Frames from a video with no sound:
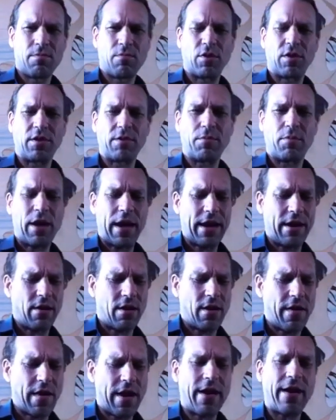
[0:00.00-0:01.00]
put the plate
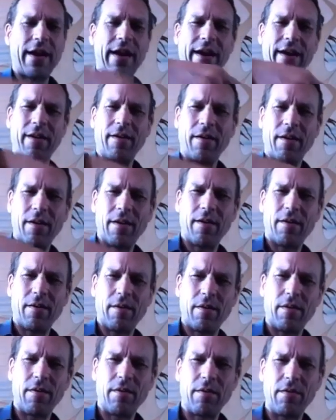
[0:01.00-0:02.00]
on there, and
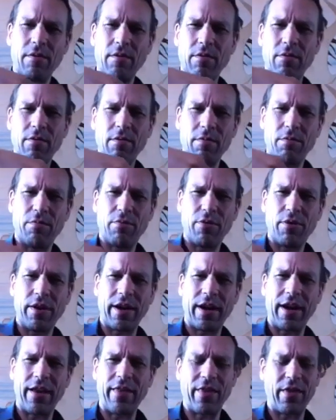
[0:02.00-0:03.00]
put
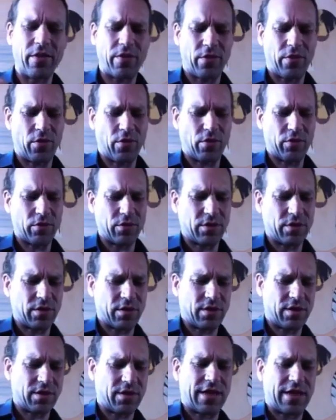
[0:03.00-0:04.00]
in
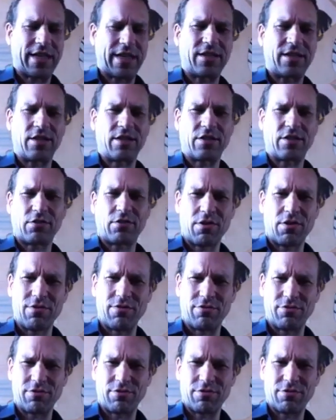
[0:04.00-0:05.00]
those 6
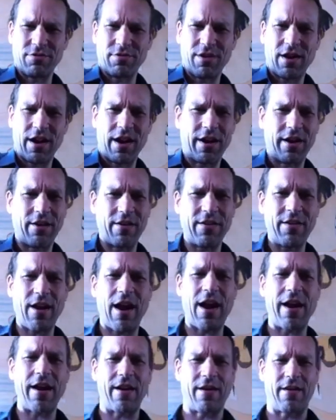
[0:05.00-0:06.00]
screws, and you're
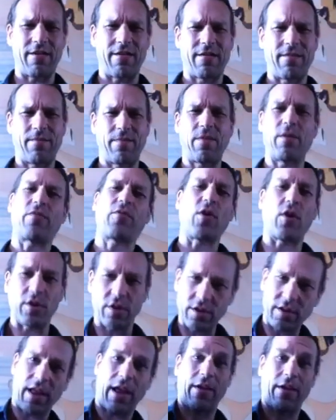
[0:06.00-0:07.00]
done. Of
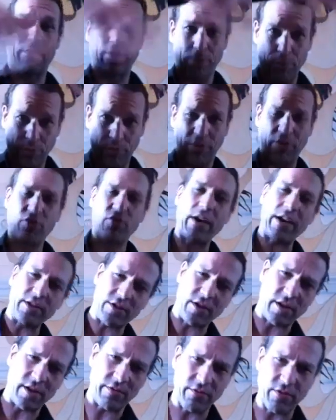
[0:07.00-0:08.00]
course, you have to put the strings
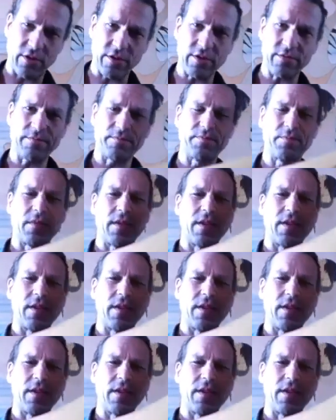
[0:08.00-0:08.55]
on, of course.